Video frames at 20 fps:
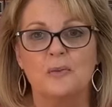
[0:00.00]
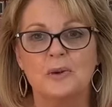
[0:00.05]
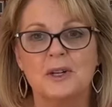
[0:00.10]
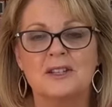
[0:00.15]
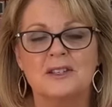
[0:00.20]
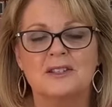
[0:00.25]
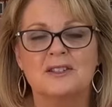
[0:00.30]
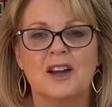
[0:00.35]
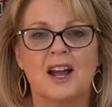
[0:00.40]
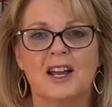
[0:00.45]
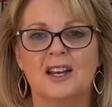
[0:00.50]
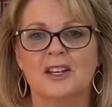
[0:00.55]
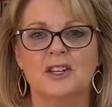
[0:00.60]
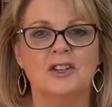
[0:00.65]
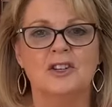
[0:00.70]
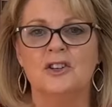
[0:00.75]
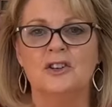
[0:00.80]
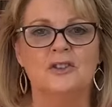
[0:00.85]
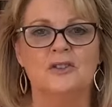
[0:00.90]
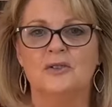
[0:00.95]
because Diana
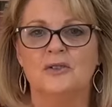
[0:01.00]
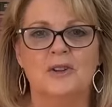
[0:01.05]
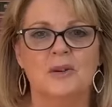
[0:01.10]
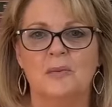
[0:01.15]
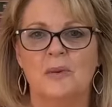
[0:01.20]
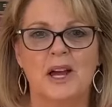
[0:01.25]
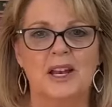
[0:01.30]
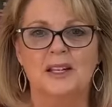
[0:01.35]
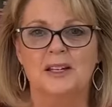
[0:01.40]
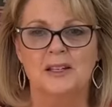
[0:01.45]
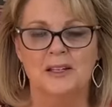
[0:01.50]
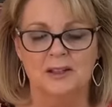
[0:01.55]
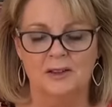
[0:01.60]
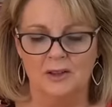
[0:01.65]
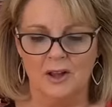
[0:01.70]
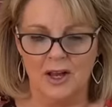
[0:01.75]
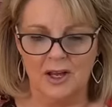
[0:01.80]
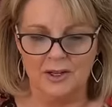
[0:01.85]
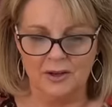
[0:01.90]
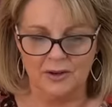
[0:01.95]
knew that Paddy didn't
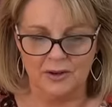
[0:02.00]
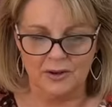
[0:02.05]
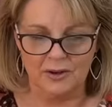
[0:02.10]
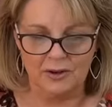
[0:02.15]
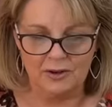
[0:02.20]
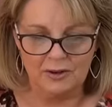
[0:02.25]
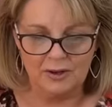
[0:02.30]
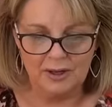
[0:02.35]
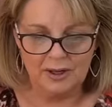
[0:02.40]
like her,